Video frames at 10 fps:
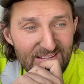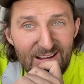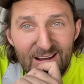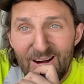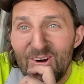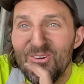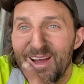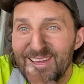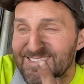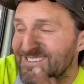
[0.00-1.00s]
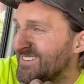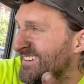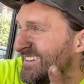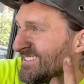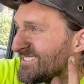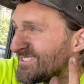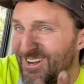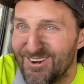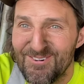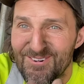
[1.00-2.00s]
"Oh right."
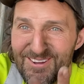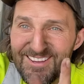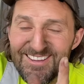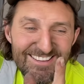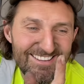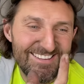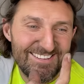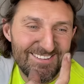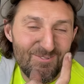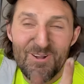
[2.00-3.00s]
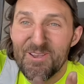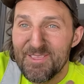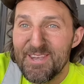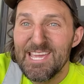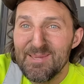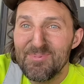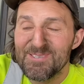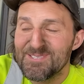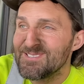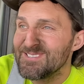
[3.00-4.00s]
So one of the
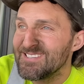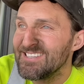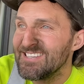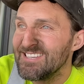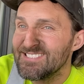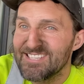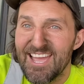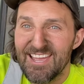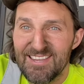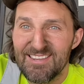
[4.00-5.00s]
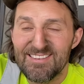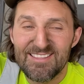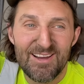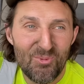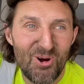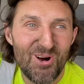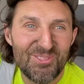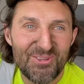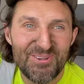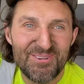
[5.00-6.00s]
neighbours is getting a wall
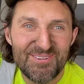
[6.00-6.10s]
done